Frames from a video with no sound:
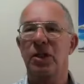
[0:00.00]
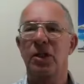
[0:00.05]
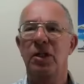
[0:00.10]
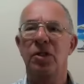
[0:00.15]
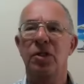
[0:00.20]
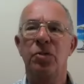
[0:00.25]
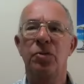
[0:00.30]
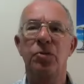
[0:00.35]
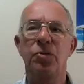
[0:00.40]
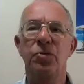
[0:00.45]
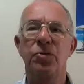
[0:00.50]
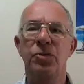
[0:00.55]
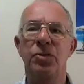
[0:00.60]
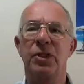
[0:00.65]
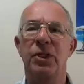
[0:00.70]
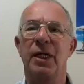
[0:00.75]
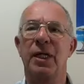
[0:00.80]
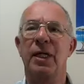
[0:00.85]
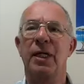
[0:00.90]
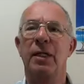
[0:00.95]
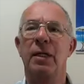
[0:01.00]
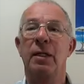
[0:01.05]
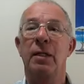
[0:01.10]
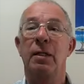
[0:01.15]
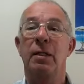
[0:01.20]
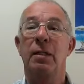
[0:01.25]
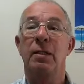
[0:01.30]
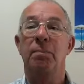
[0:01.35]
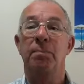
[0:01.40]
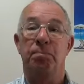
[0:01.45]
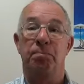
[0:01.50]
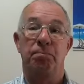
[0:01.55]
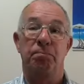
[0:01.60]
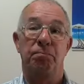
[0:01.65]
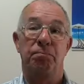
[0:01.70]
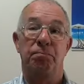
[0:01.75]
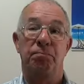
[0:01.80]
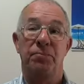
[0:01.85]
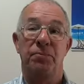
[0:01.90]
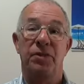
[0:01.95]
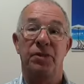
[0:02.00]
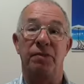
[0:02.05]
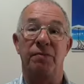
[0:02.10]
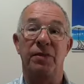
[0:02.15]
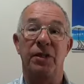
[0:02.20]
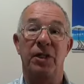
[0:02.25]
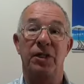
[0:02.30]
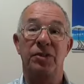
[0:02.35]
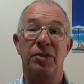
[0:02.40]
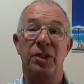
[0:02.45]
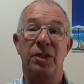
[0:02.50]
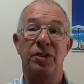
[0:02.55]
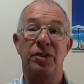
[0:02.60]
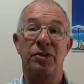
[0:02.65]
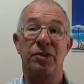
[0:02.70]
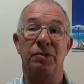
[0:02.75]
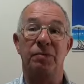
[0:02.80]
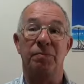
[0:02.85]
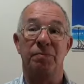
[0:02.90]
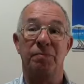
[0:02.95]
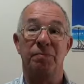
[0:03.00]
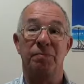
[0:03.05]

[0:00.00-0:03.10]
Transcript: losing civilization.